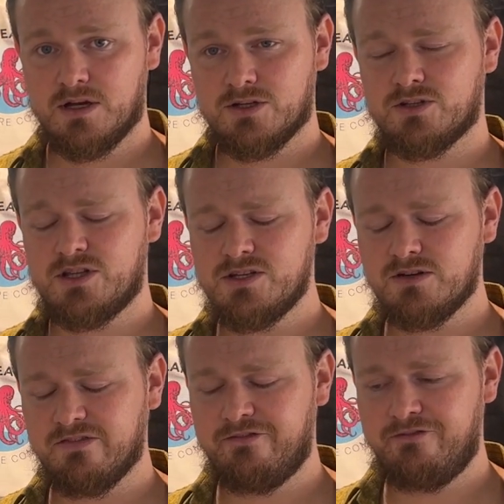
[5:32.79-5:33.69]
So these
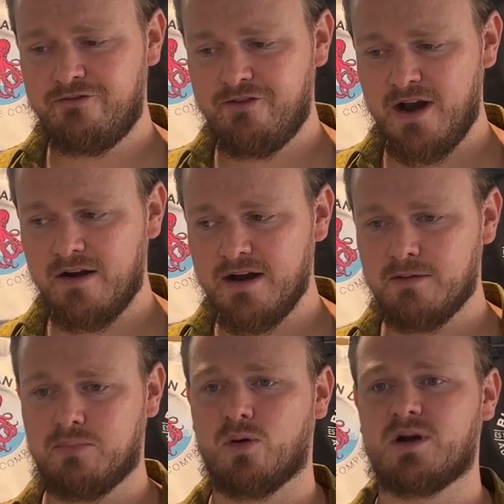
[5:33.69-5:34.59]
are very
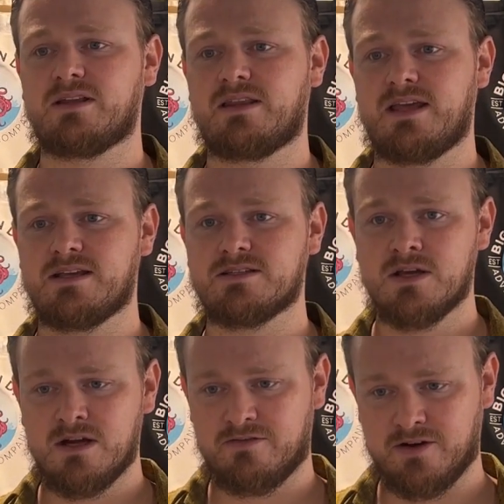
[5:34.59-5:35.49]
important things
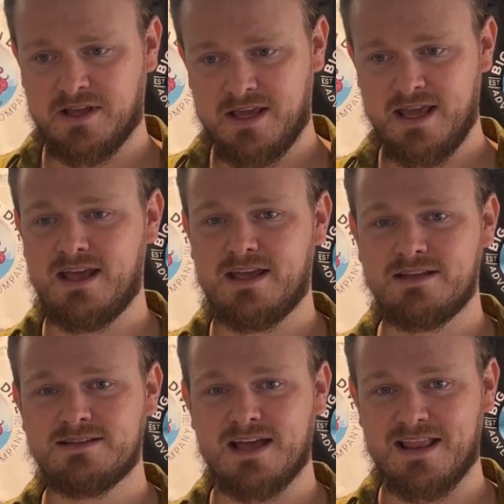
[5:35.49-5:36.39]
for
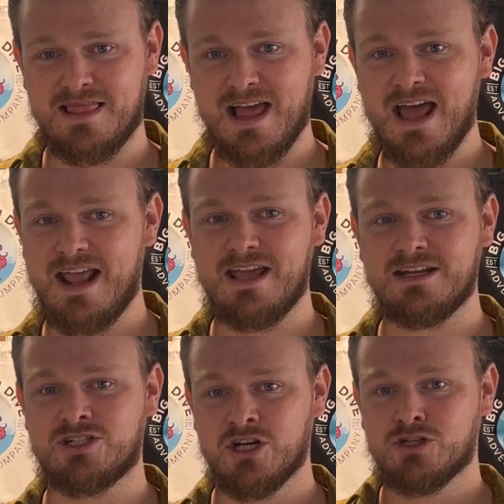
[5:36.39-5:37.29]
kids at that
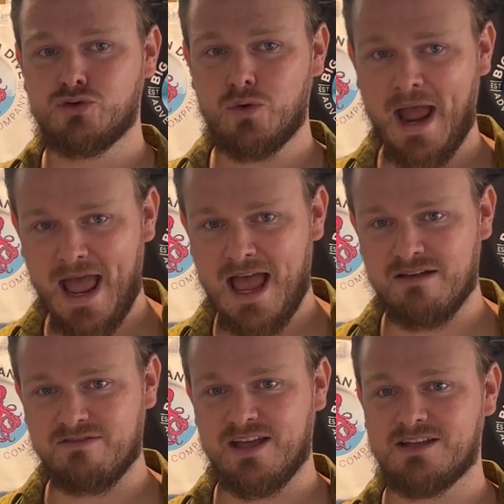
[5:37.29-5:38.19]
age to
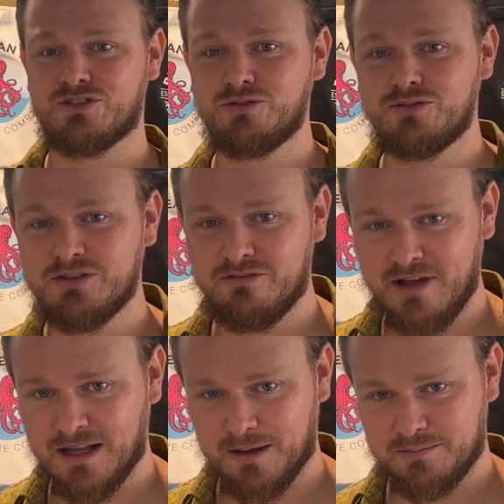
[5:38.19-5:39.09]
have and to
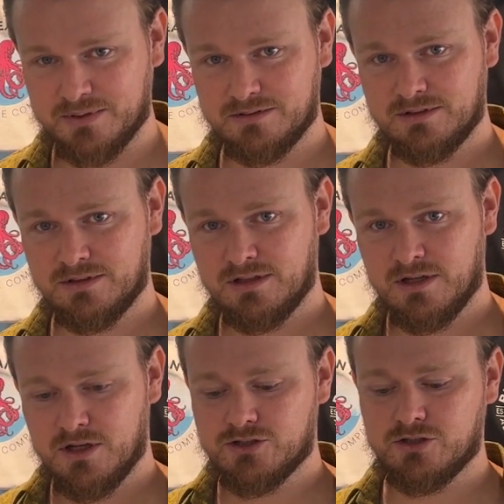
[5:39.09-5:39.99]
develop.
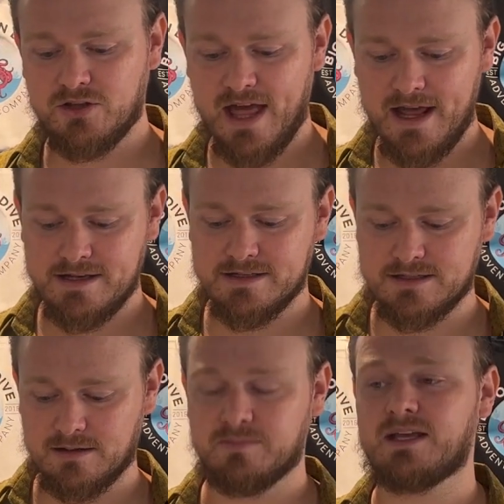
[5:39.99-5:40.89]
So that is
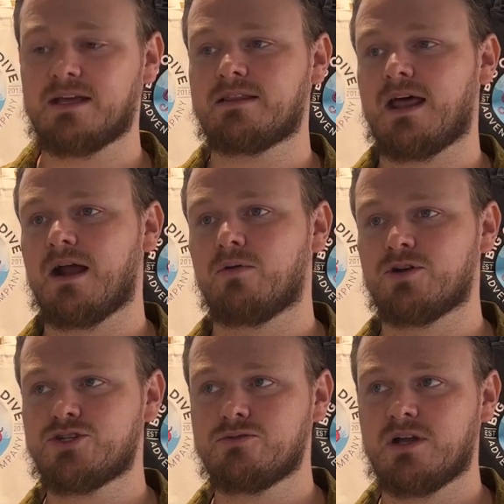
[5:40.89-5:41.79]
something that I
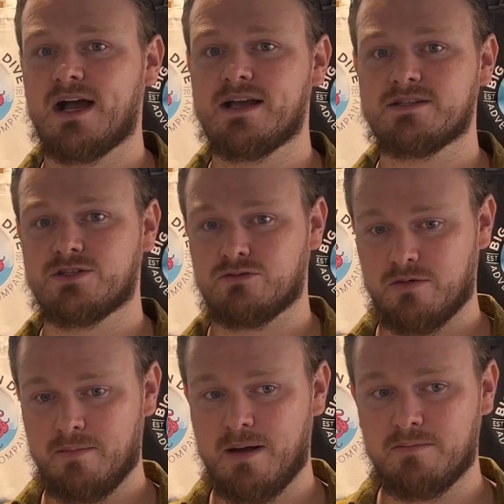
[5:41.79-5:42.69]
want you guys to
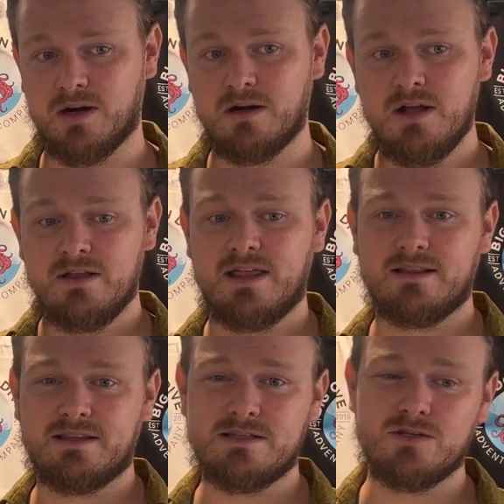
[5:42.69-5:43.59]
remember,
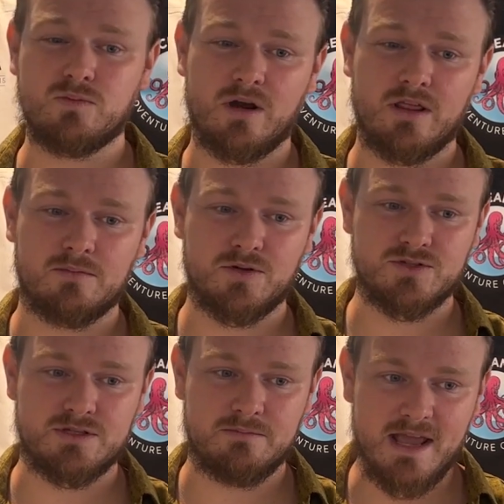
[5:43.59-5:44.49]
that this is one of the
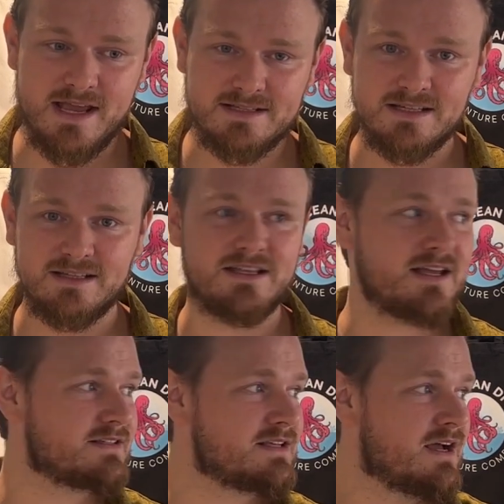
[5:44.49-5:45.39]
most amazing
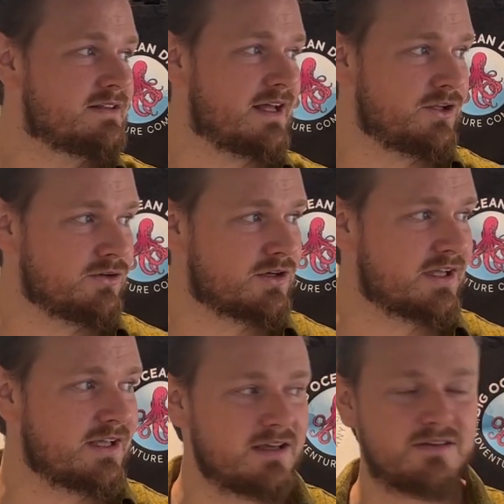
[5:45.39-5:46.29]
things that you
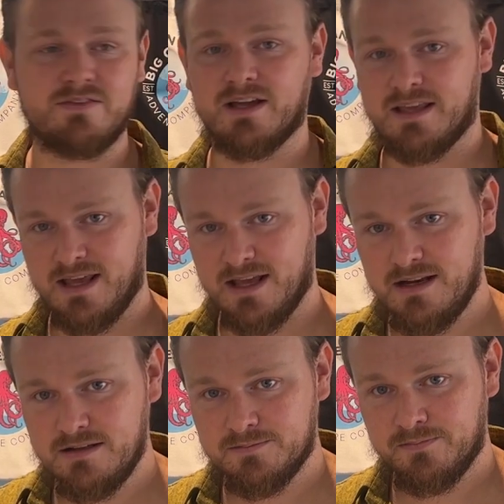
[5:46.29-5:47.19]
can give a kid.